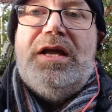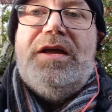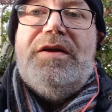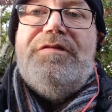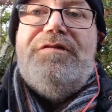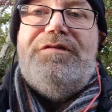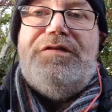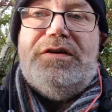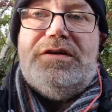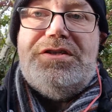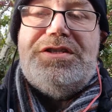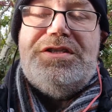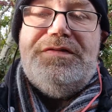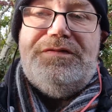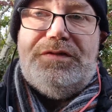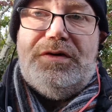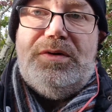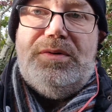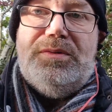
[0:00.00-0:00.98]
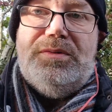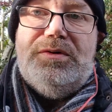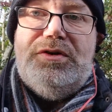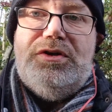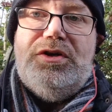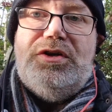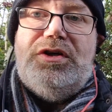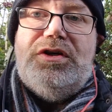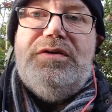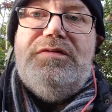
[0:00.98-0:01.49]
First of all,
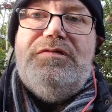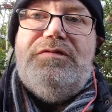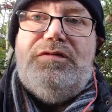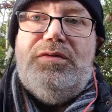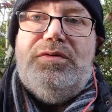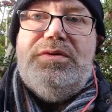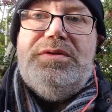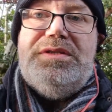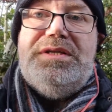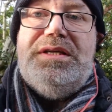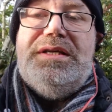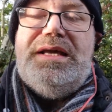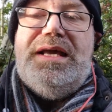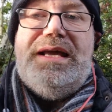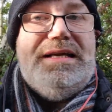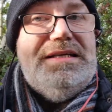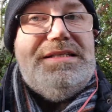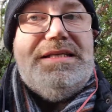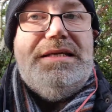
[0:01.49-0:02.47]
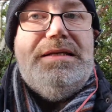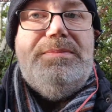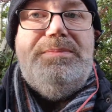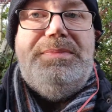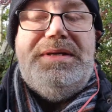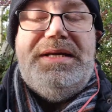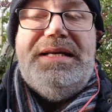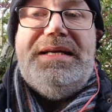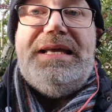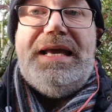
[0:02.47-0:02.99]
you can vote
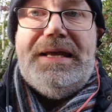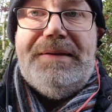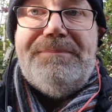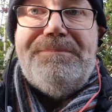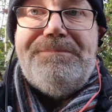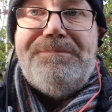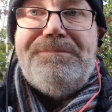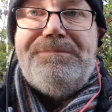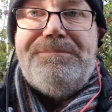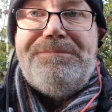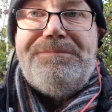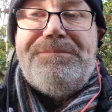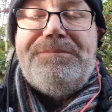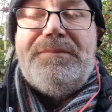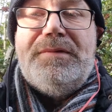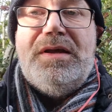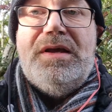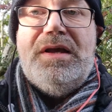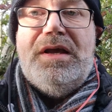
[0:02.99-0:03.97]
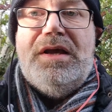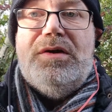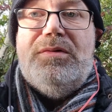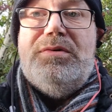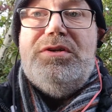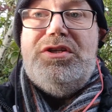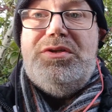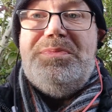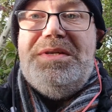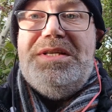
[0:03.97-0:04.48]
SNP again,
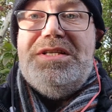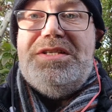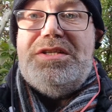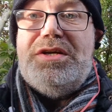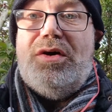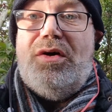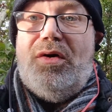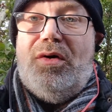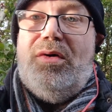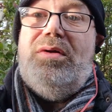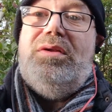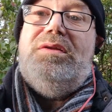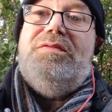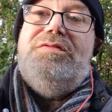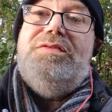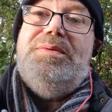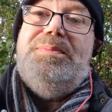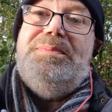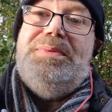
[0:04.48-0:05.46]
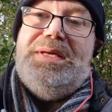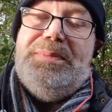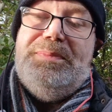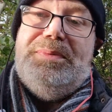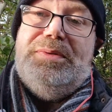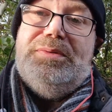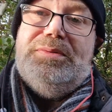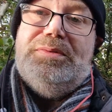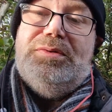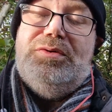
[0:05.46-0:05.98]
which means that all of the
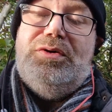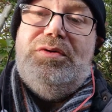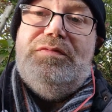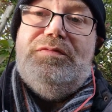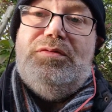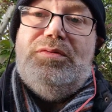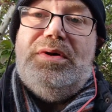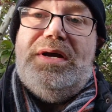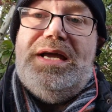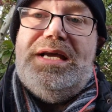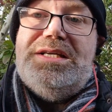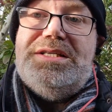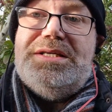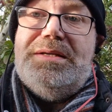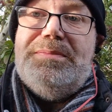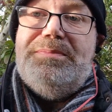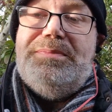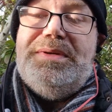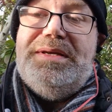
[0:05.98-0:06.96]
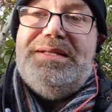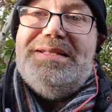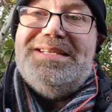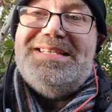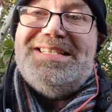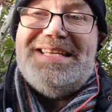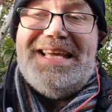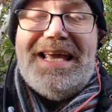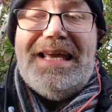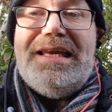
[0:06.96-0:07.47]
people who vote SNP the
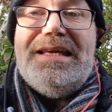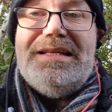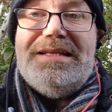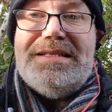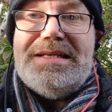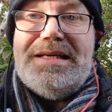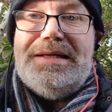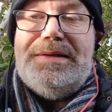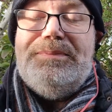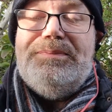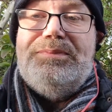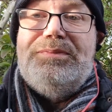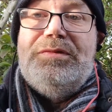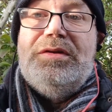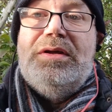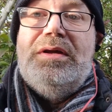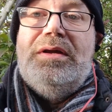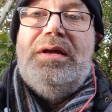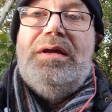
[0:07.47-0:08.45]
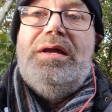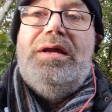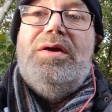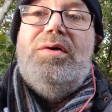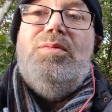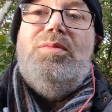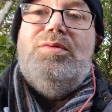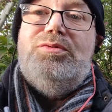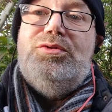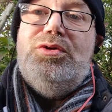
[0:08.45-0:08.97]
second time
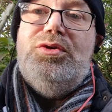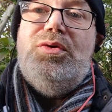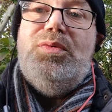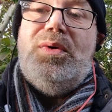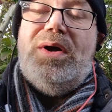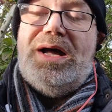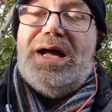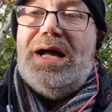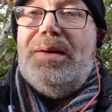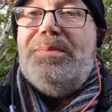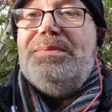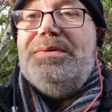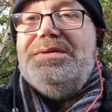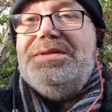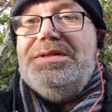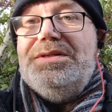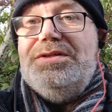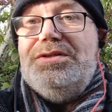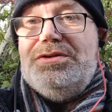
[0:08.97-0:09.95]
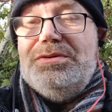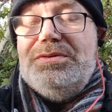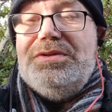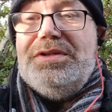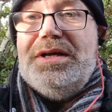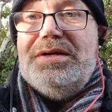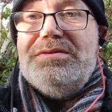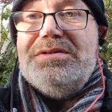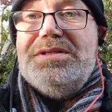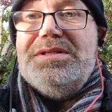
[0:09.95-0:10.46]
will do what happened in
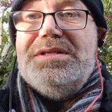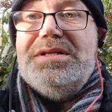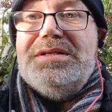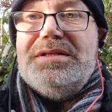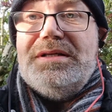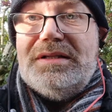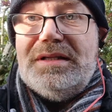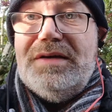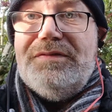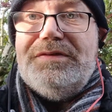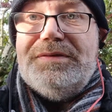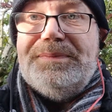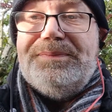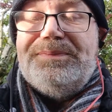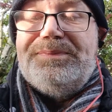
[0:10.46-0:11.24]
2011.